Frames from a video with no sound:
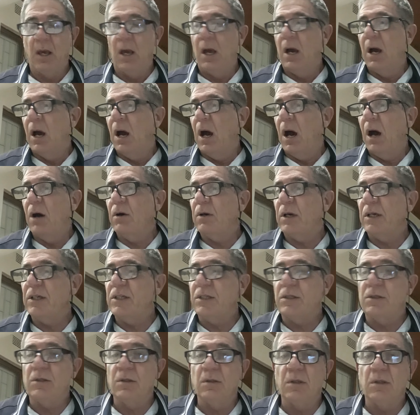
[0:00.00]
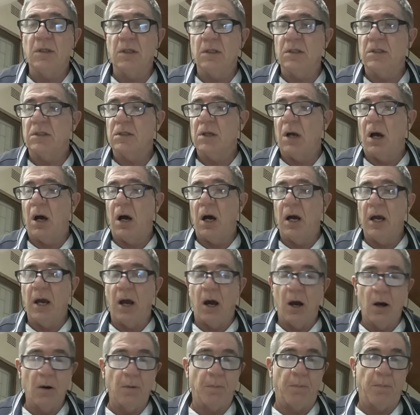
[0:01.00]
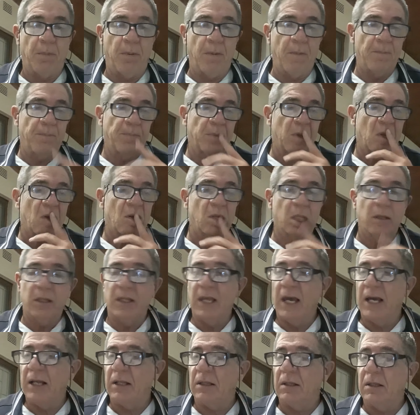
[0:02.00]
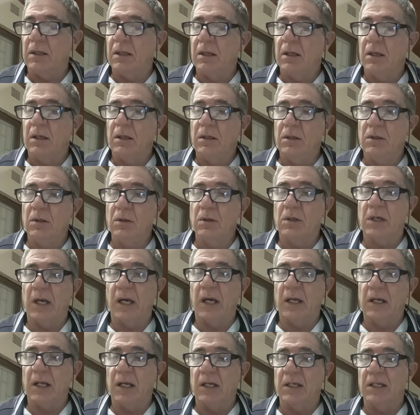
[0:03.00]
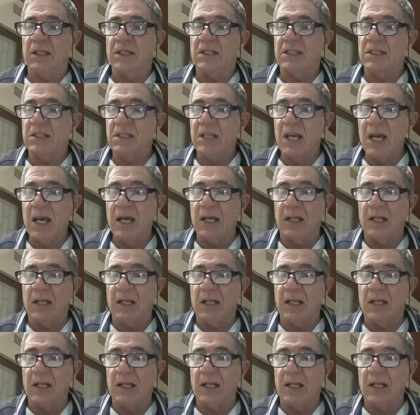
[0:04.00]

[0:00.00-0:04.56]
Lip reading: Okay, students, I hope that you can understand